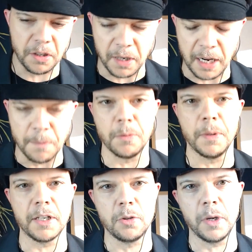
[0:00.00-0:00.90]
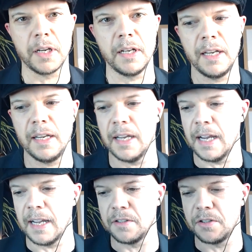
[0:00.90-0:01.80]
implement quickly
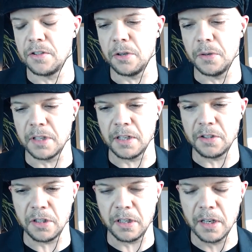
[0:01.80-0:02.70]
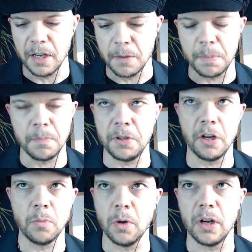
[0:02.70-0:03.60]
and to essentially,
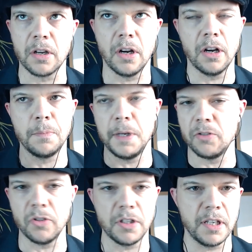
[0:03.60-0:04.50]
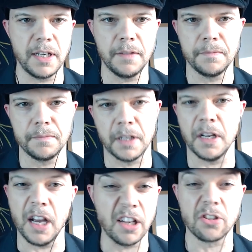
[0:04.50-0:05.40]
work hard, be gritty
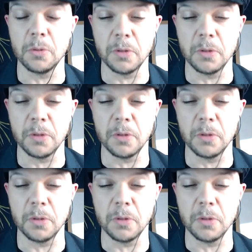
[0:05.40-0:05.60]
and hustle